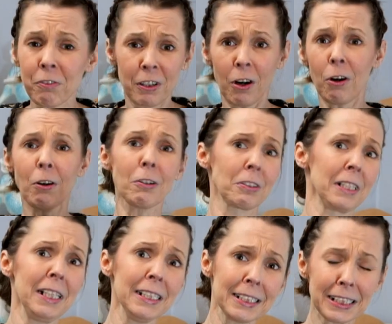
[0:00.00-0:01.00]
earth
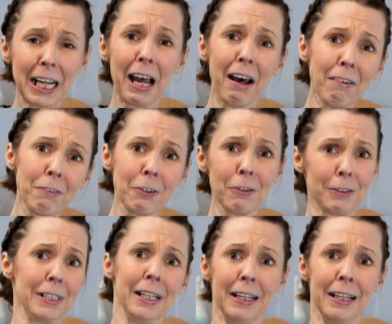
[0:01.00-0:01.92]
is covered